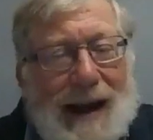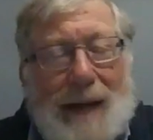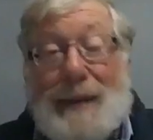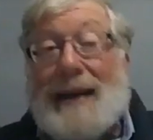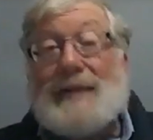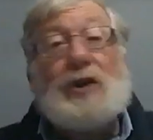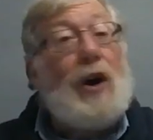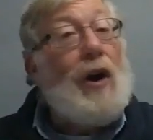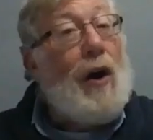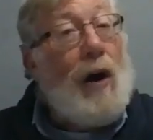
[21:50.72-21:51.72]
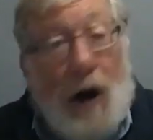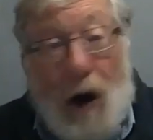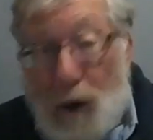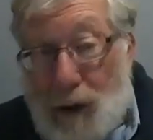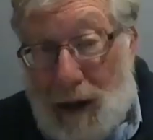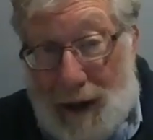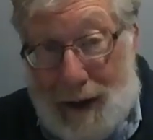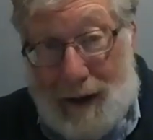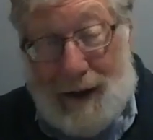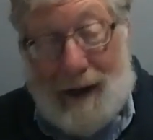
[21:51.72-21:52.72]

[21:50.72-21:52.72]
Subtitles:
up a totally